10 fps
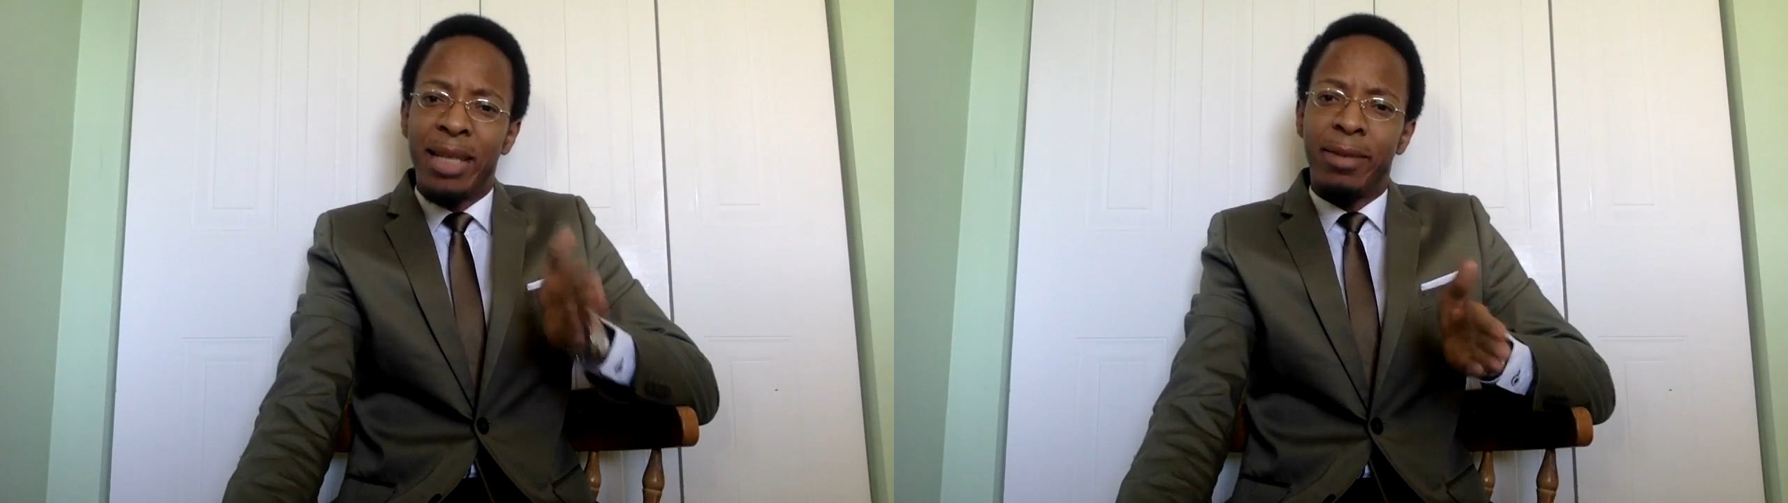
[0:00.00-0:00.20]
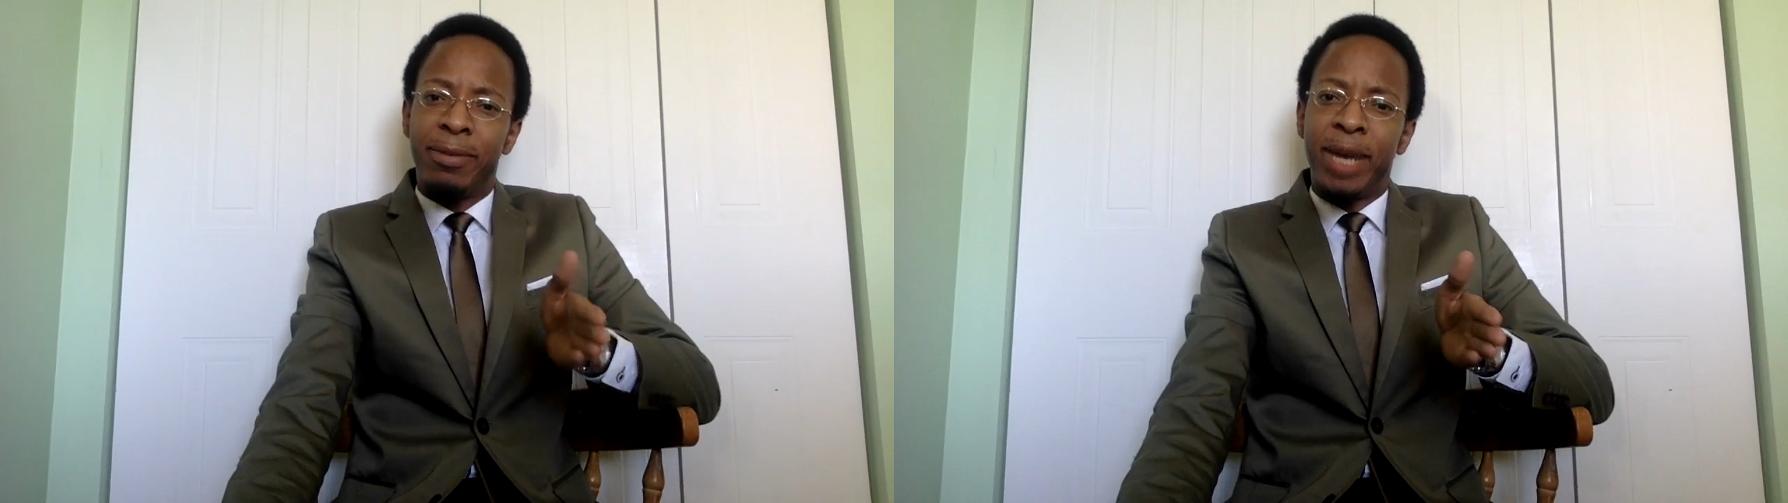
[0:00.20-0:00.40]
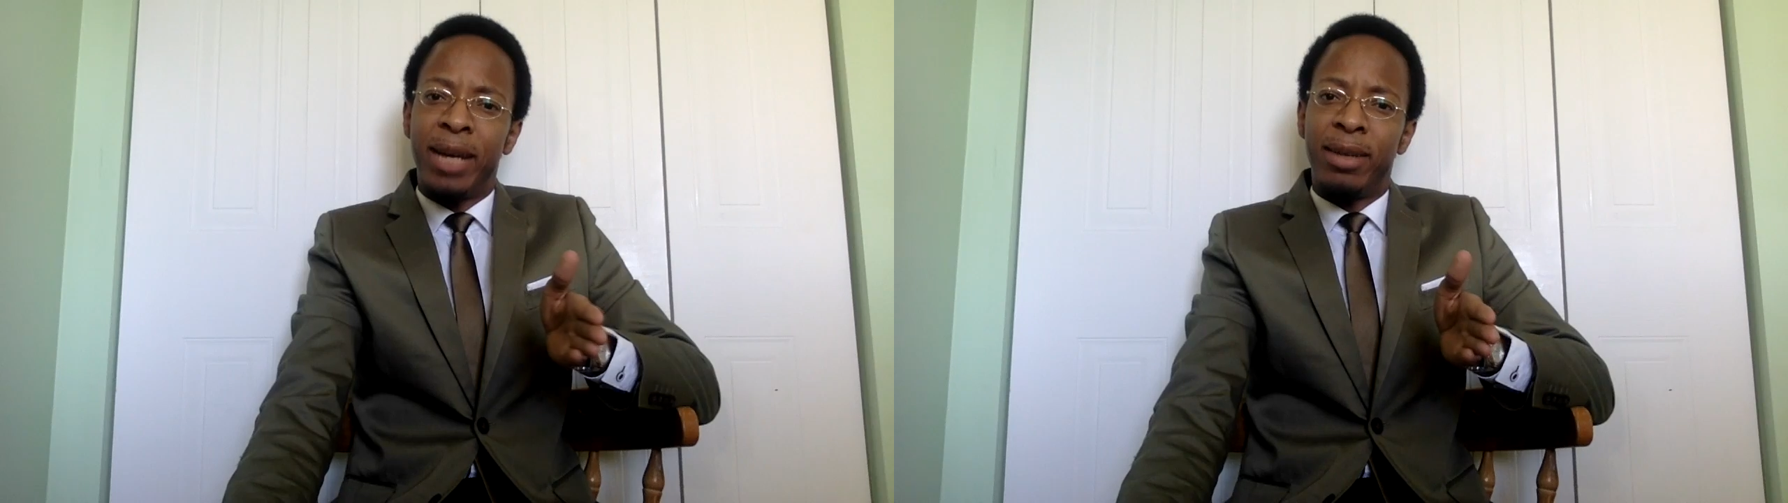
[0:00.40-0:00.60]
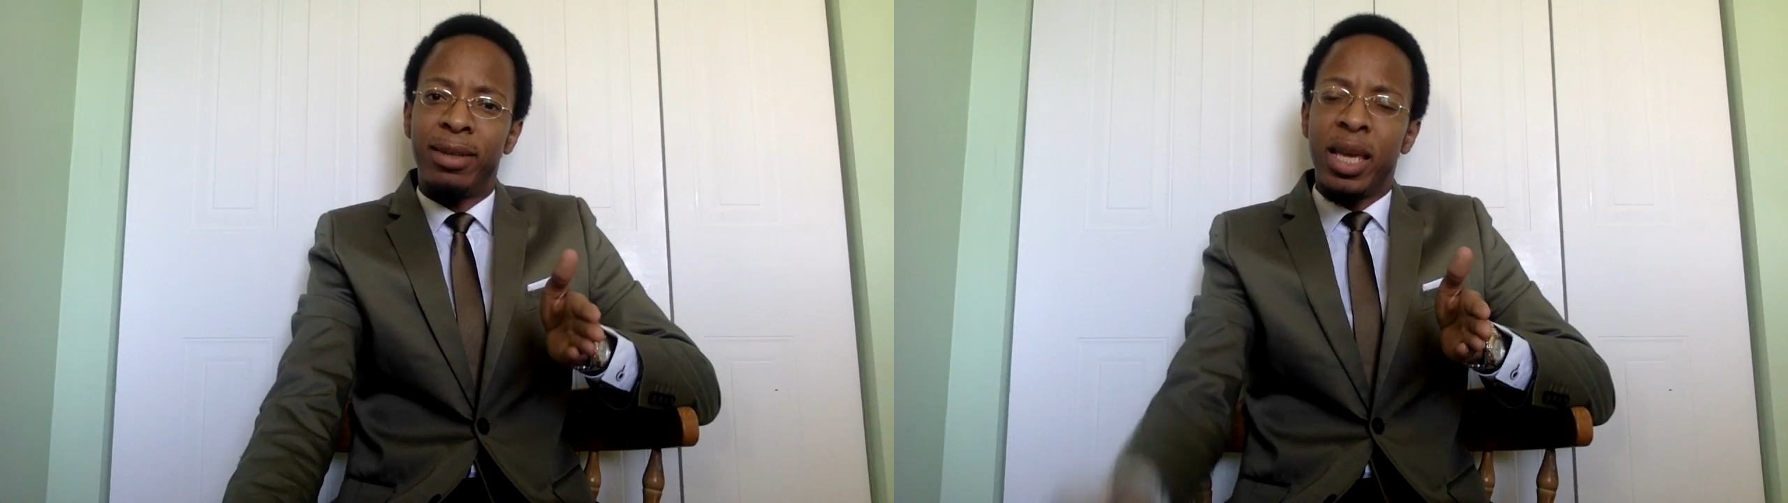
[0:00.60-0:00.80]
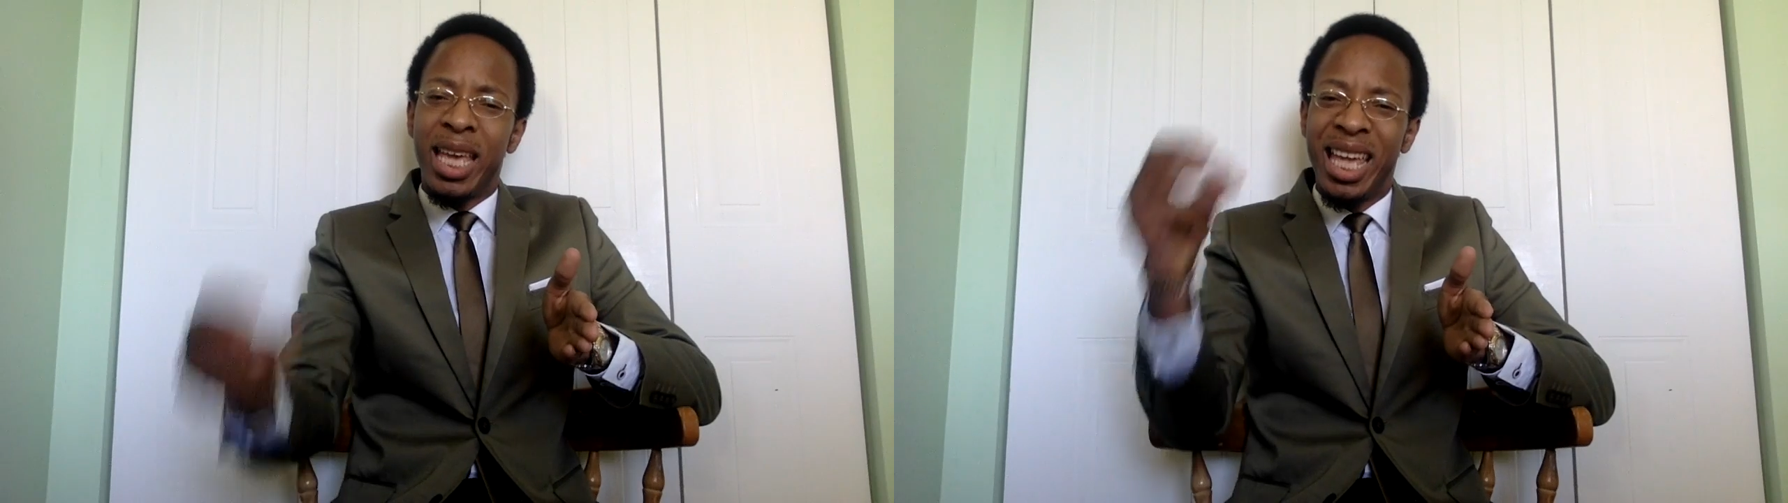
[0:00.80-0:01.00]
acts of
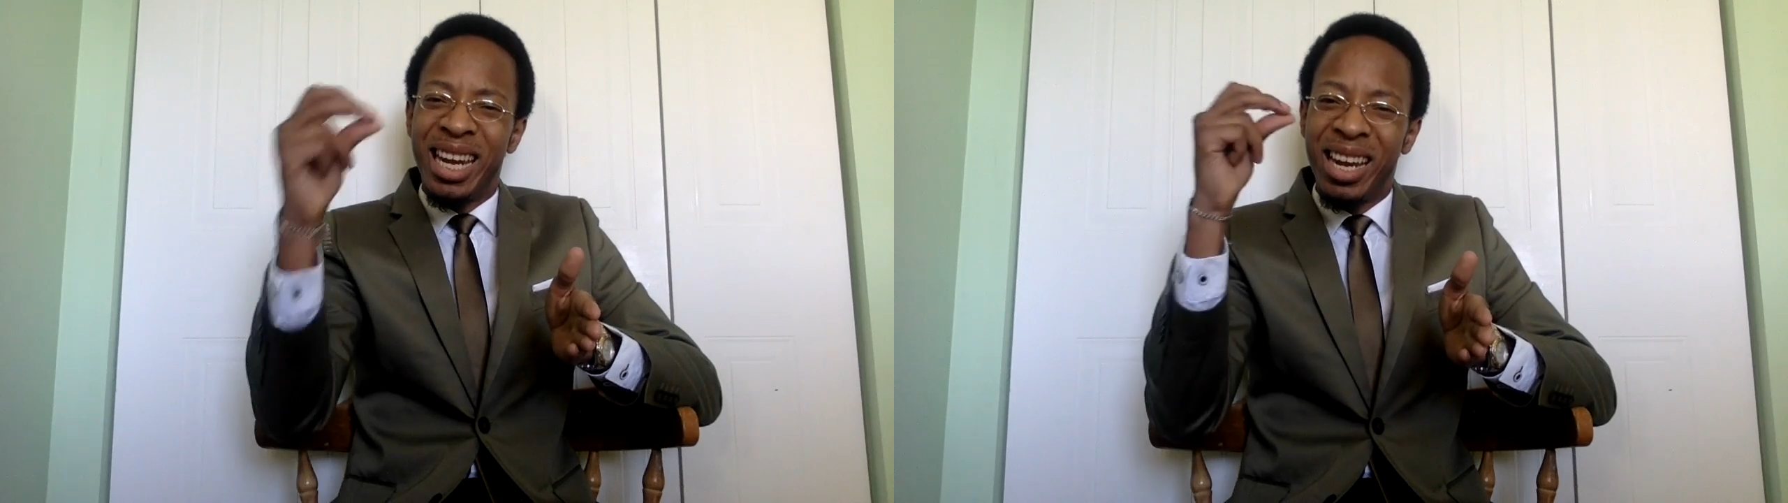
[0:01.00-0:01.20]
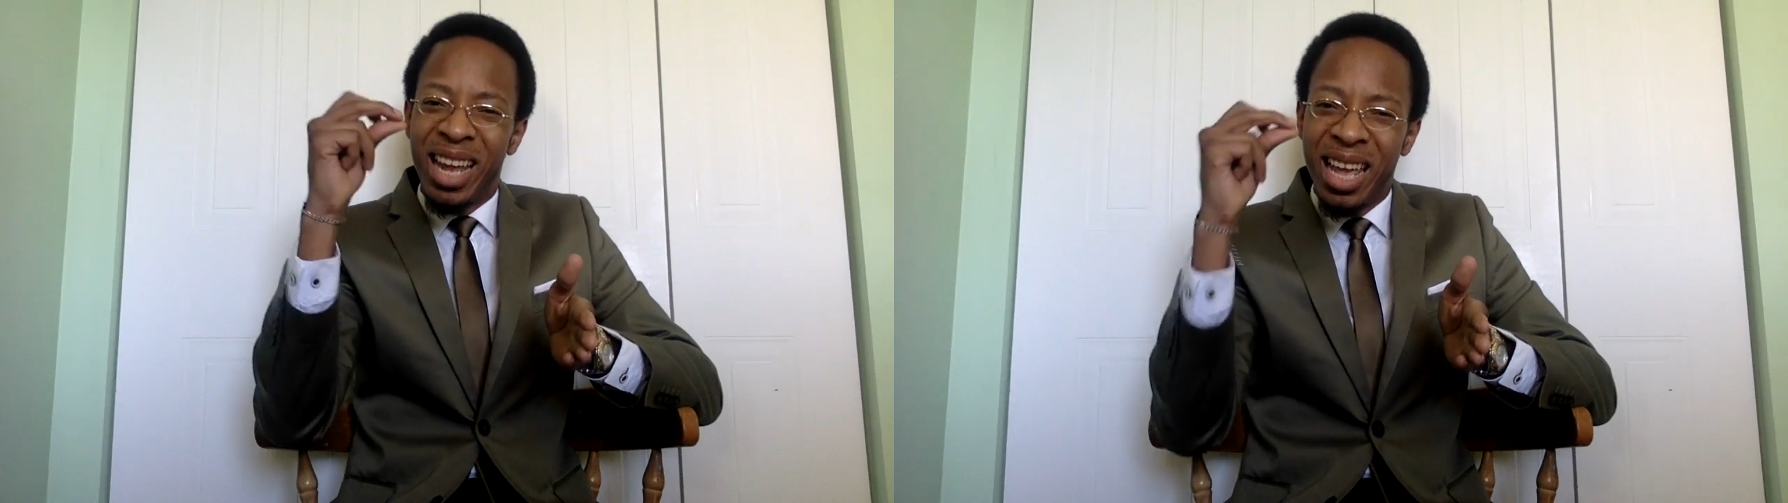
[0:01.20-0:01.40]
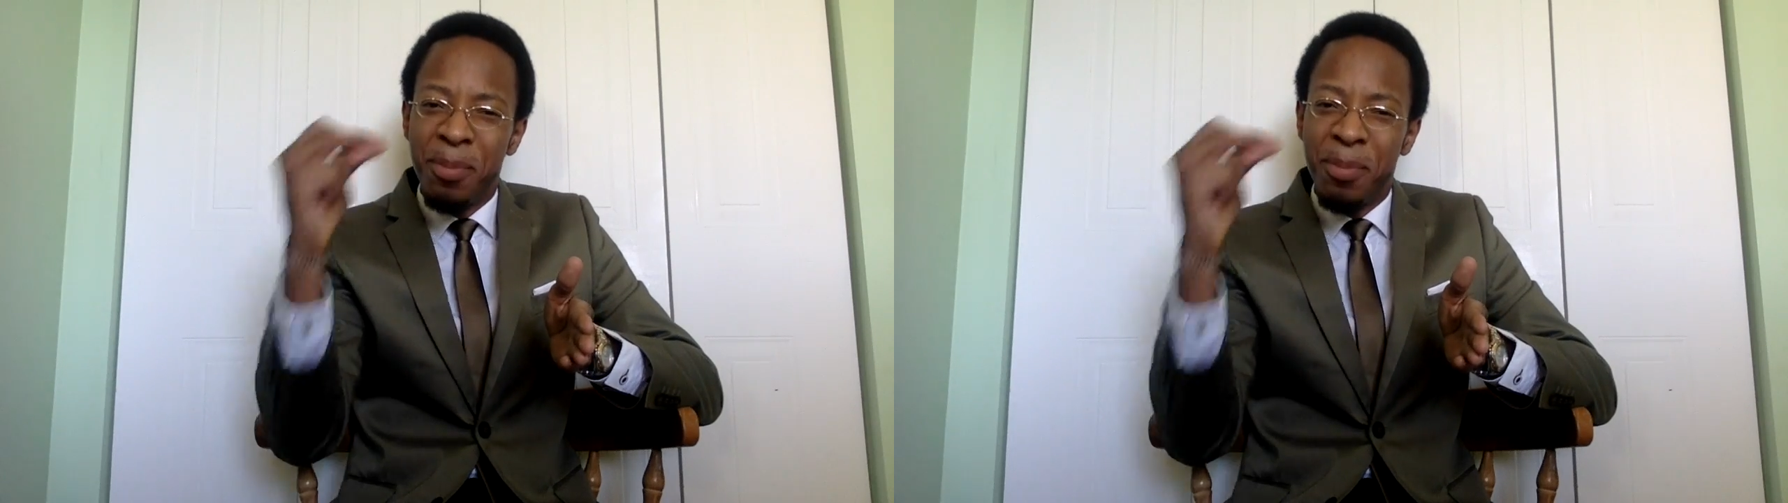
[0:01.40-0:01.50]
violence in an